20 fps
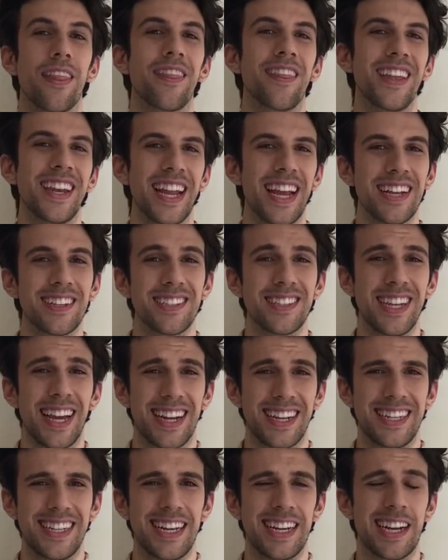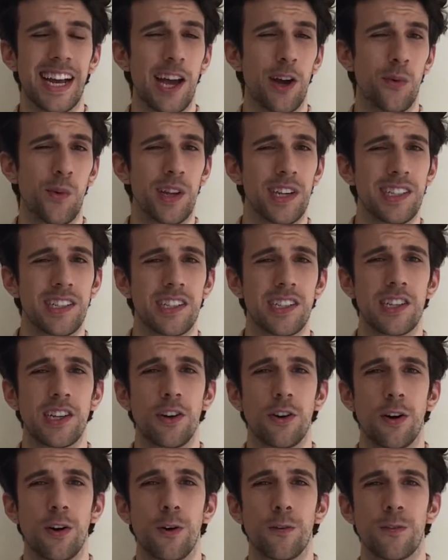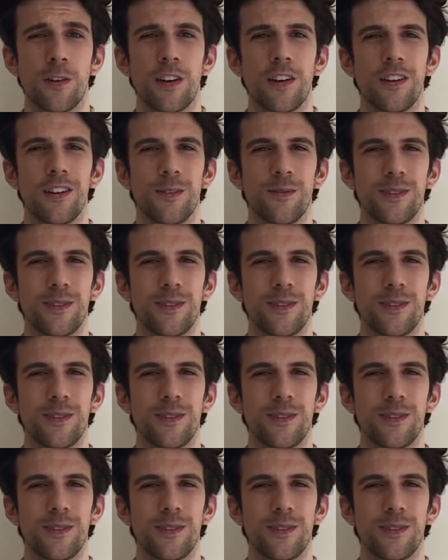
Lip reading: The next technique I wanted to go over